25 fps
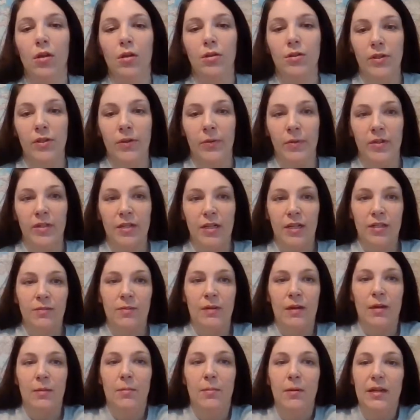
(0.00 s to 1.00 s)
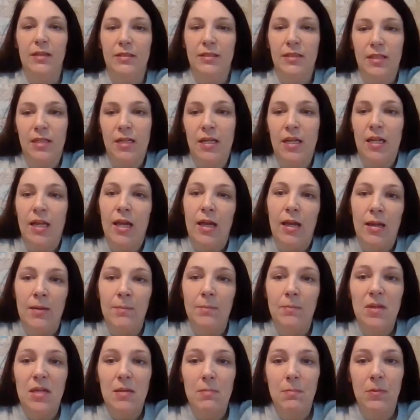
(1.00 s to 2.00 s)
So we talked about precedent
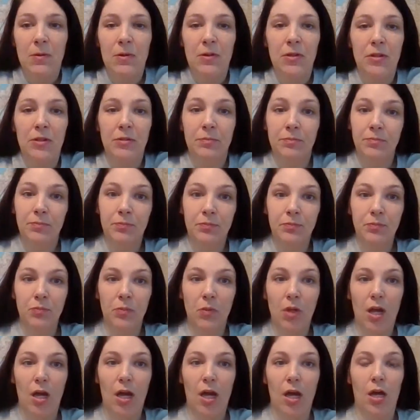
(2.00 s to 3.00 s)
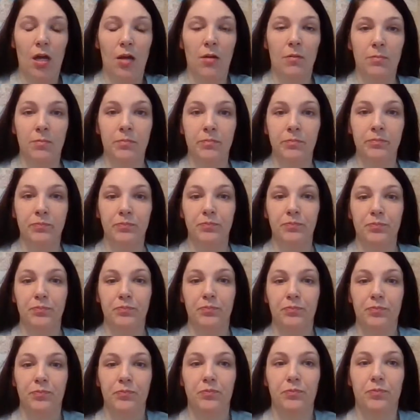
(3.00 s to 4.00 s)
and people kind
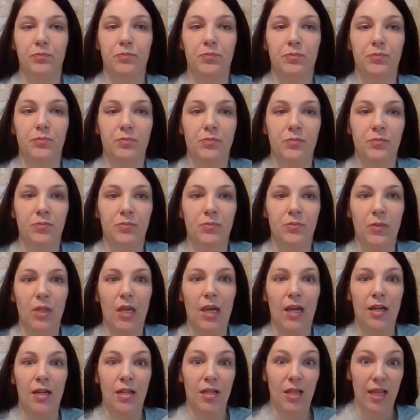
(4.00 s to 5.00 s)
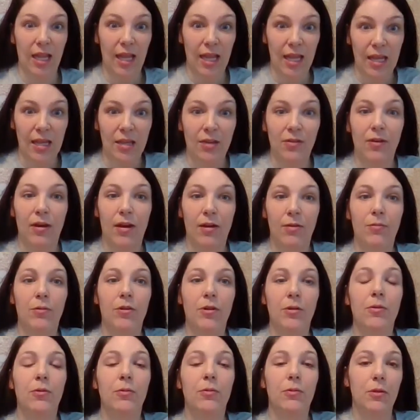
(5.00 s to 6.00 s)
of laying
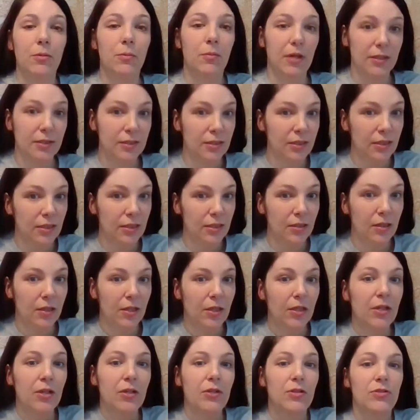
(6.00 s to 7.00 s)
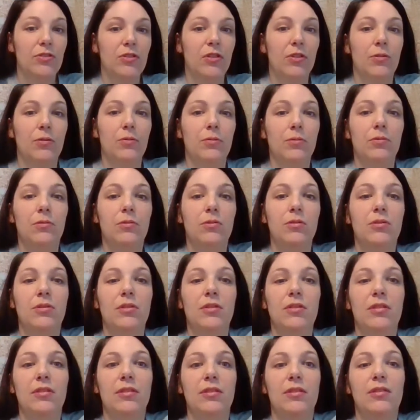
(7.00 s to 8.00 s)
groundwork with their precedent. So
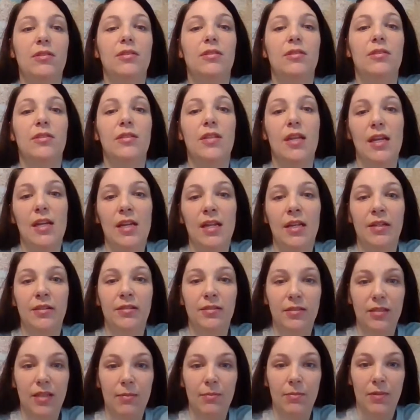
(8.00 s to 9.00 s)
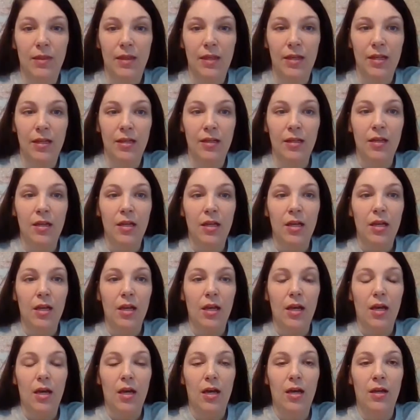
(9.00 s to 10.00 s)
stating something
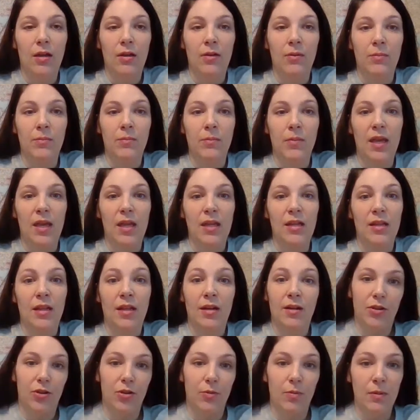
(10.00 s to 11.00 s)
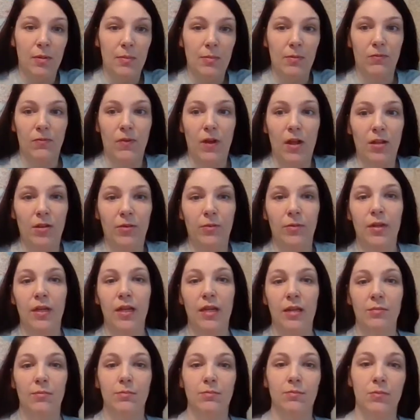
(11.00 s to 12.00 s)
and then other people following
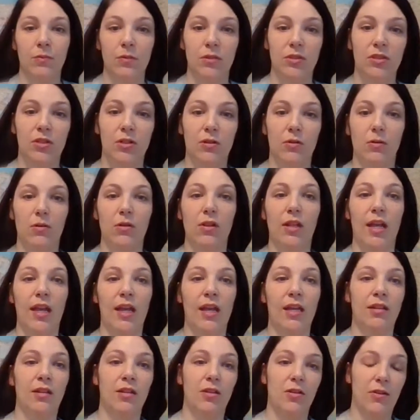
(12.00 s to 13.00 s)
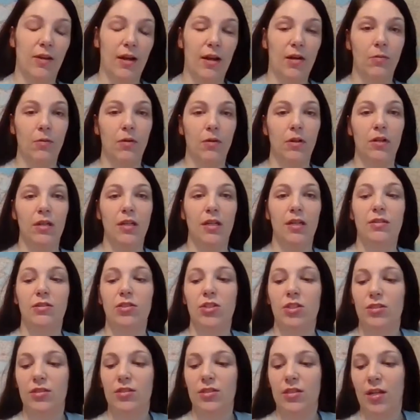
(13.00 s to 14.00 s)
it. So laying the groundwork is
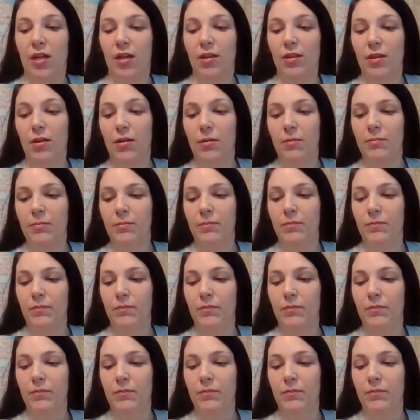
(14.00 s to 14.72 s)
just another